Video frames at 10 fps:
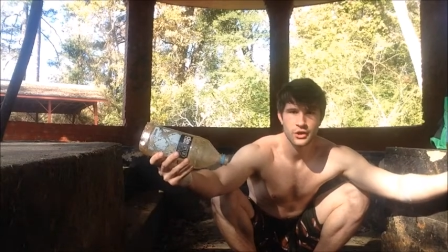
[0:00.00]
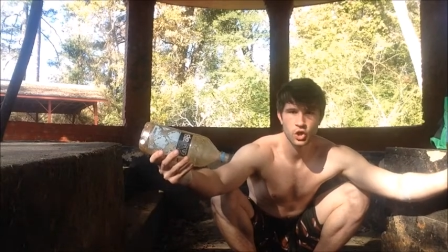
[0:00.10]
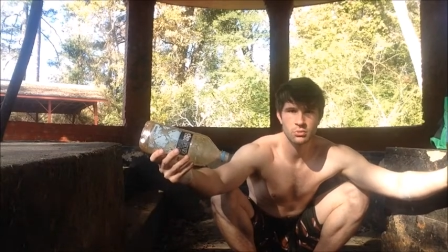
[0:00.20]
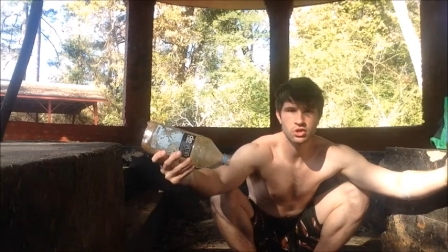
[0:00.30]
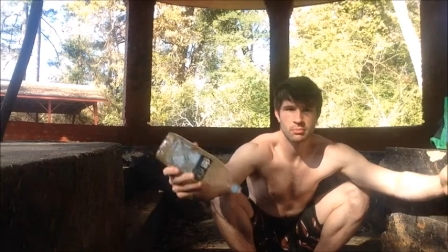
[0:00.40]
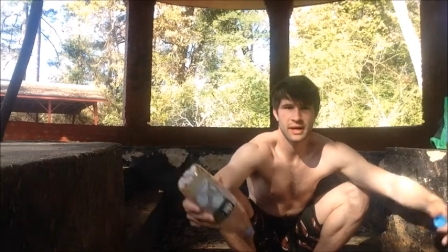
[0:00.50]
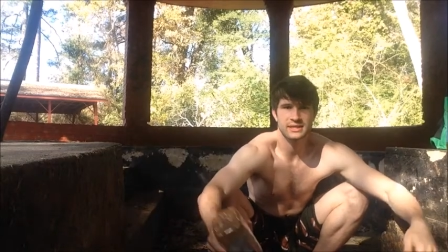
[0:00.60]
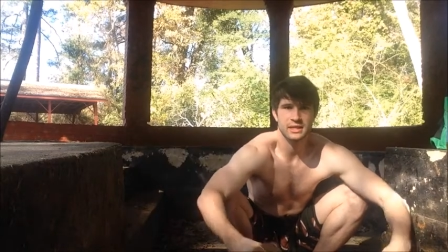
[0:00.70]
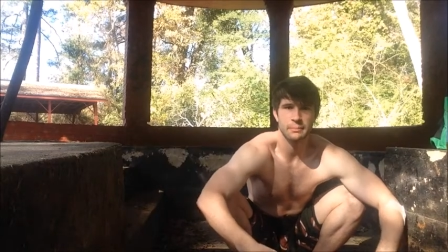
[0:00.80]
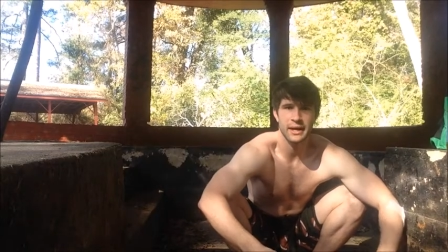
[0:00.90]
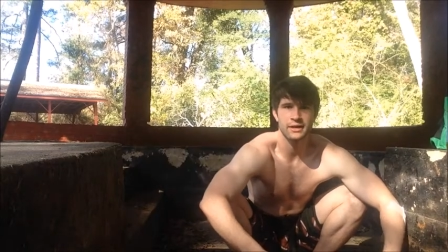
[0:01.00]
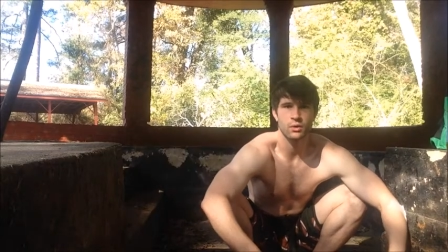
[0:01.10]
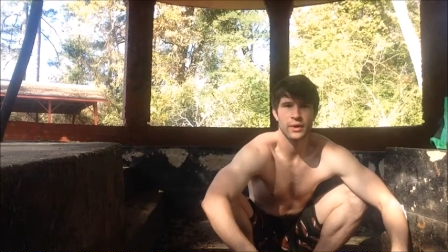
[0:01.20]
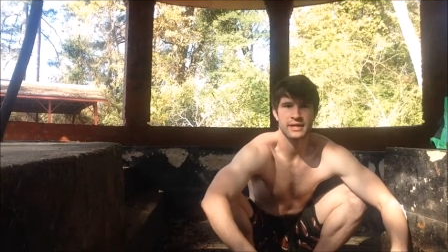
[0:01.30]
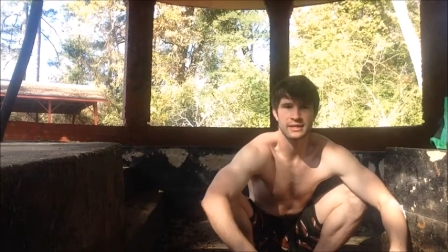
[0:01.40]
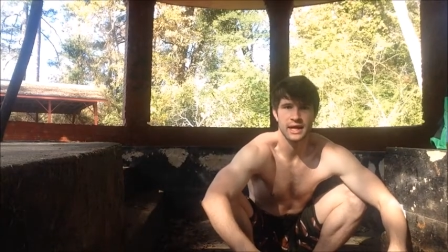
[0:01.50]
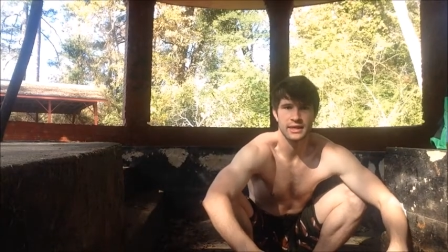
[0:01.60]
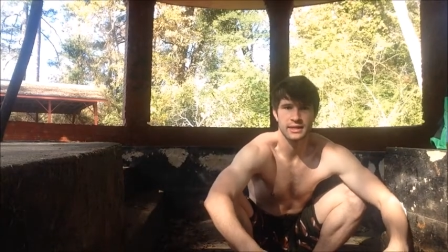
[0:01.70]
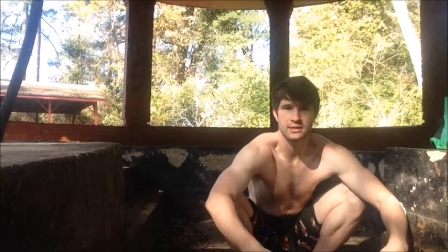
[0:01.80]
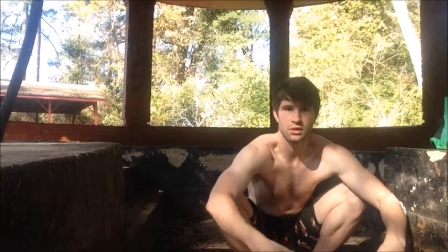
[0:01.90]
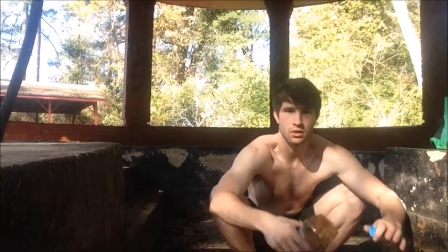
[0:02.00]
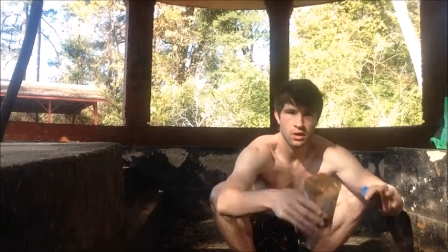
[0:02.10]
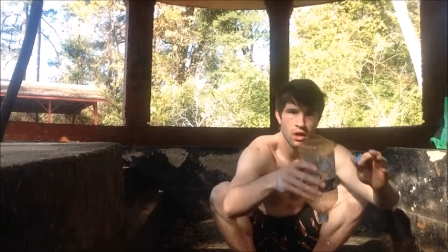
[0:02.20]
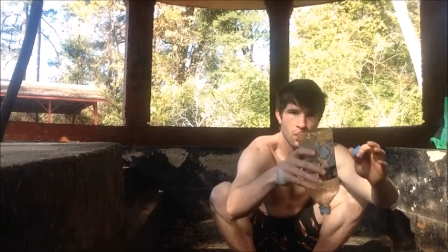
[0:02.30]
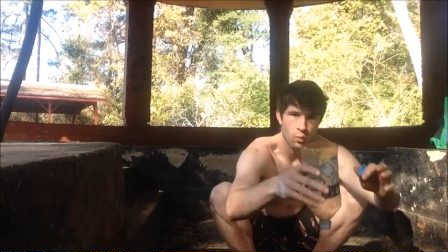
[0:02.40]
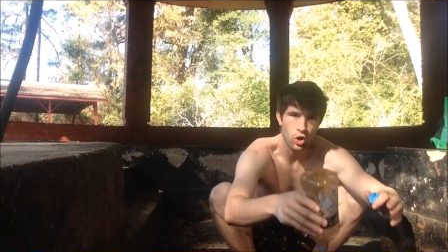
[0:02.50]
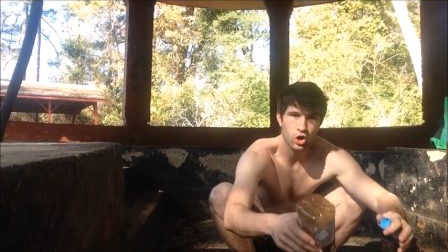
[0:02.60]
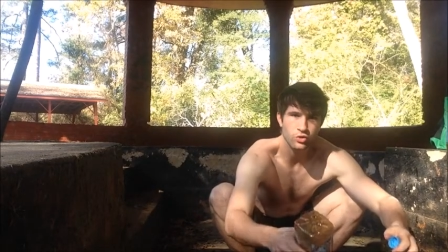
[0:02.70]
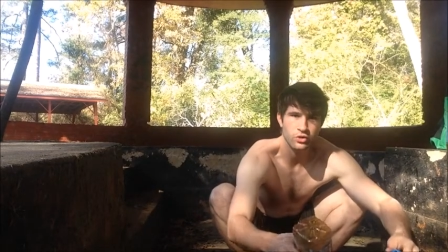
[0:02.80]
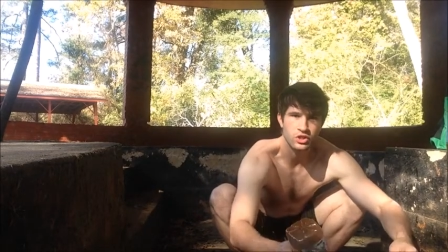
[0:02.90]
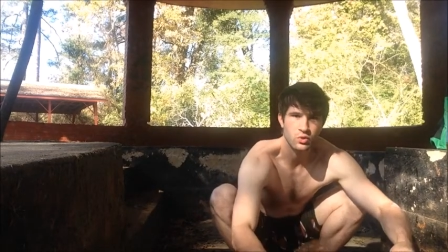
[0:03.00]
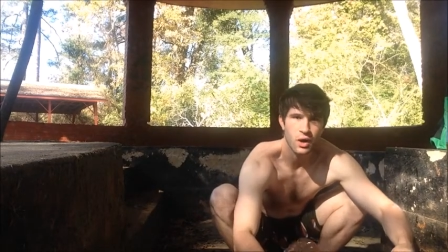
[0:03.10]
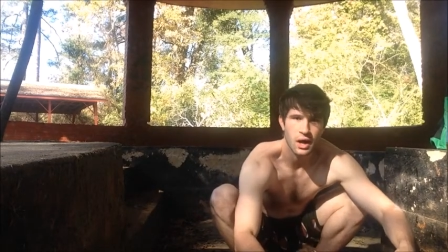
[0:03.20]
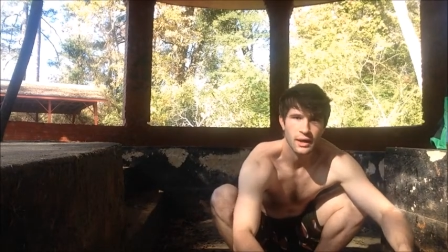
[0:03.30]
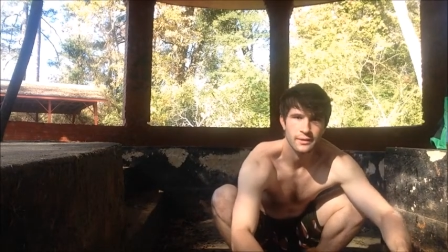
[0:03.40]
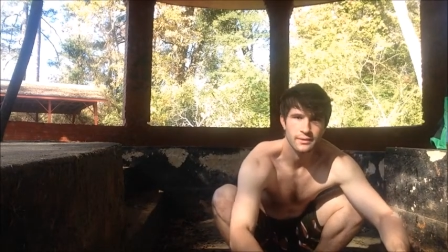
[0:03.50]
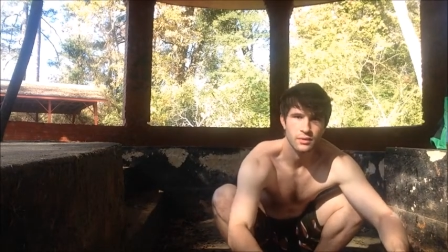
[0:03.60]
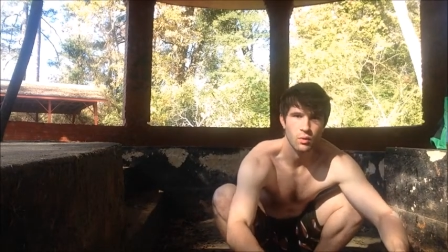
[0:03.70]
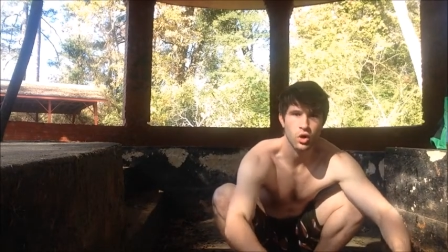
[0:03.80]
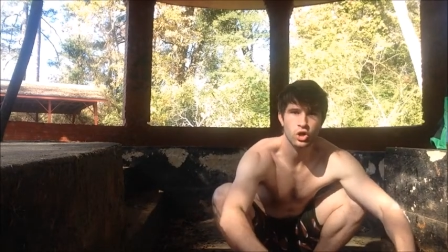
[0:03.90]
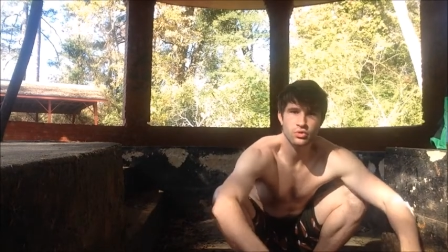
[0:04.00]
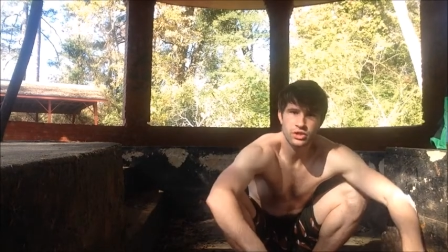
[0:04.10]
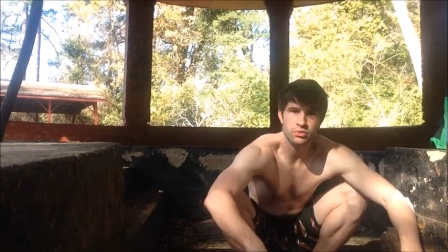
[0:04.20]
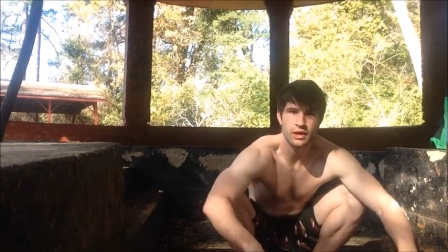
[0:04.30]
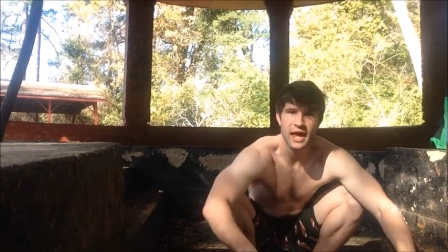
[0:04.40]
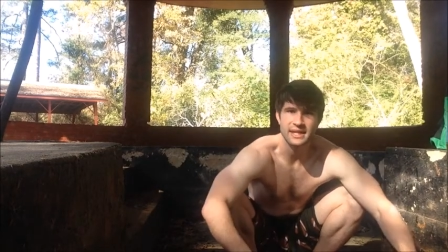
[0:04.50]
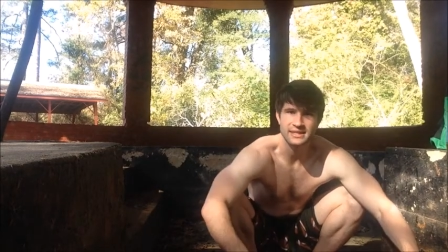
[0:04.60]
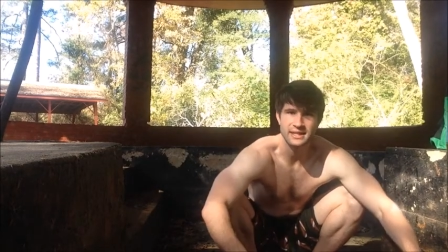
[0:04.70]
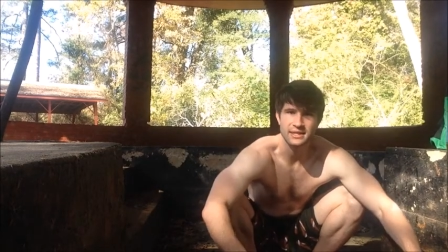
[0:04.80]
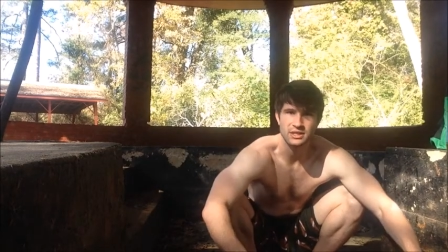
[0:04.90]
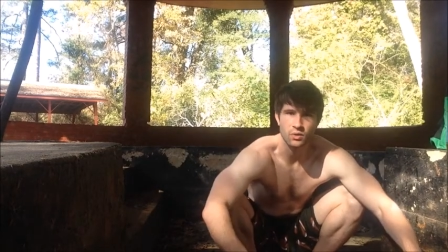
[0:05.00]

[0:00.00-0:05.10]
Humans are basically made to rest like this, so work on your squat. Work on just relaxing in the